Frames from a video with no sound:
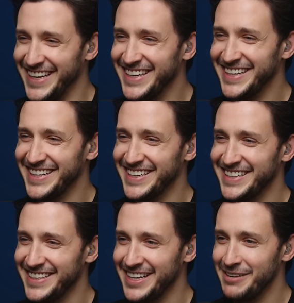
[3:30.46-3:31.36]
Okay. And so
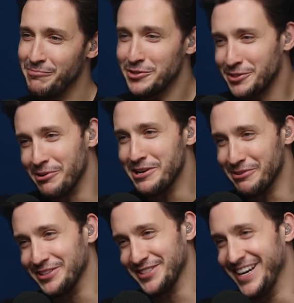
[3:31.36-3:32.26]
I would just most on, 20
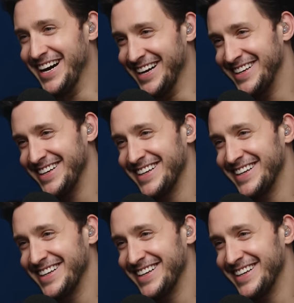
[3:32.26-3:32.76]
year olds are not. I